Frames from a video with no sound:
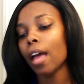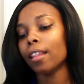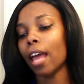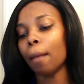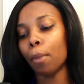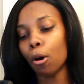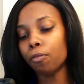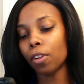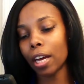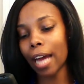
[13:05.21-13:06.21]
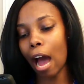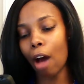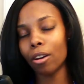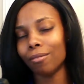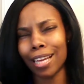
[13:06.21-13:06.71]
They both look
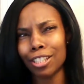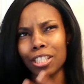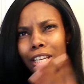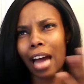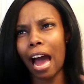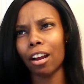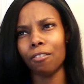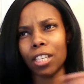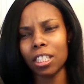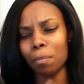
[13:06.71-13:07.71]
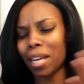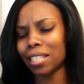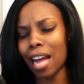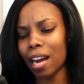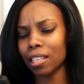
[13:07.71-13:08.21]
out, they just look out of it,
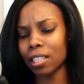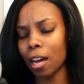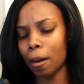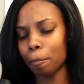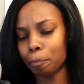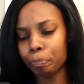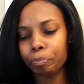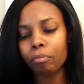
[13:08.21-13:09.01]
spaced out or something.